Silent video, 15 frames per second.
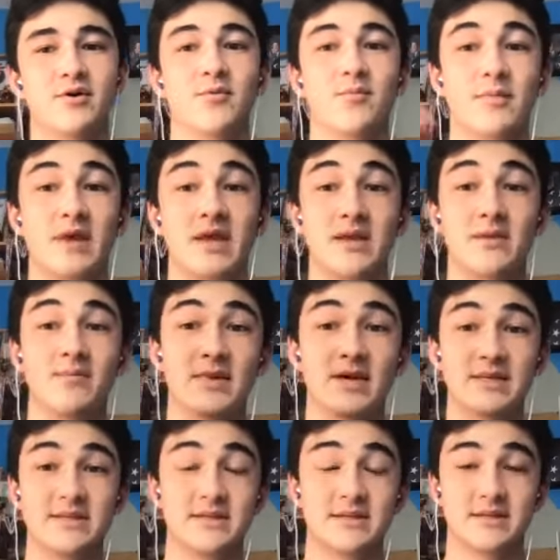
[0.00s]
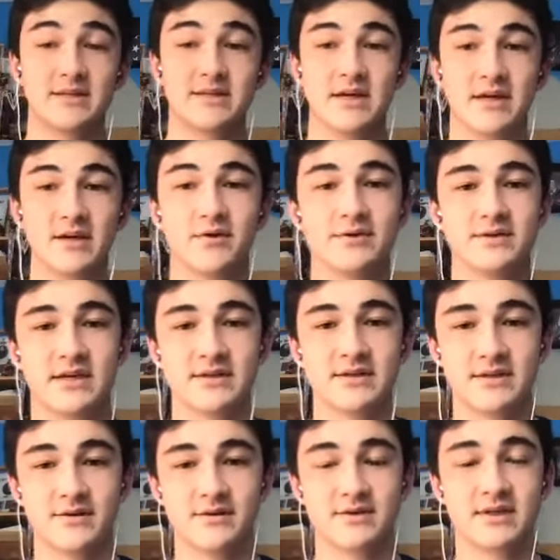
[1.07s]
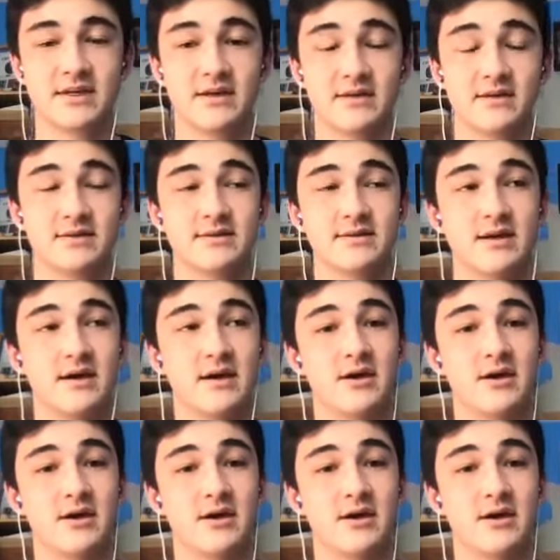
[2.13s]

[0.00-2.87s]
main message that goes out to those kids